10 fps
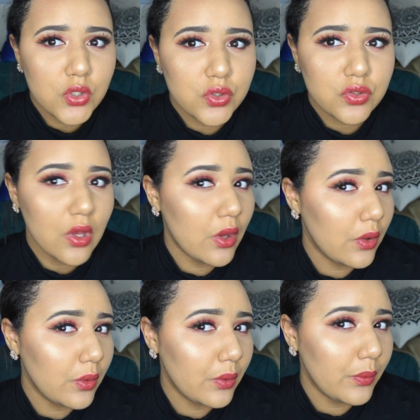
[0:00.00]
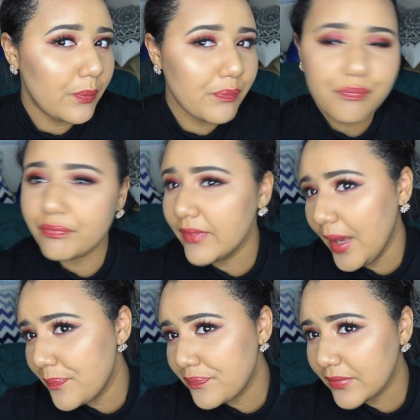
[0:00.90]
So,
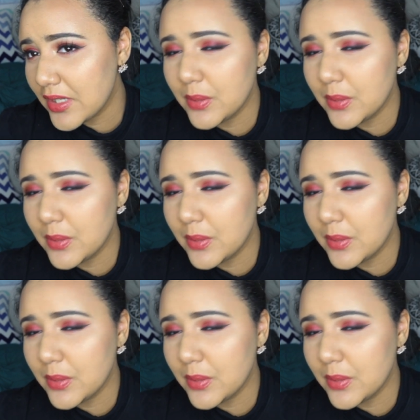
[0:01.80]
yeah.